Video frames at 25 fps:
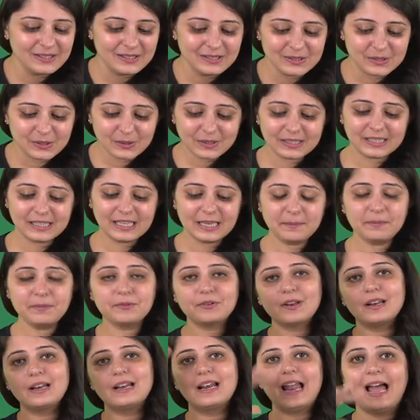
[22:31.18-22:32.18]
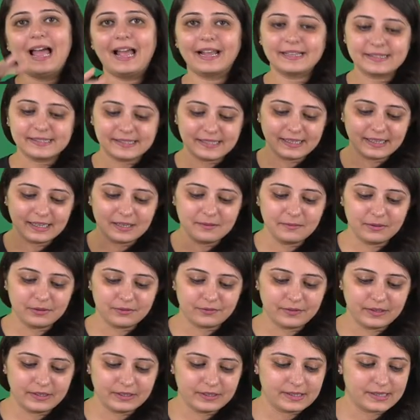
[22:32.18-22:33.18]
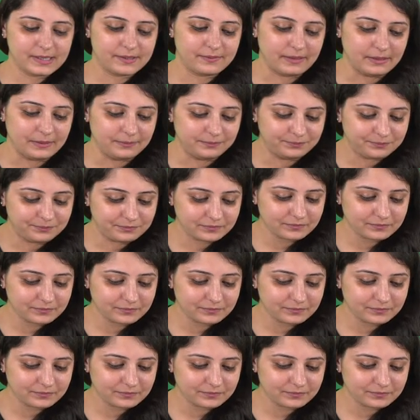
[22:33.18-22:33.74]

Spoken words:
So keep relaxing in between as well.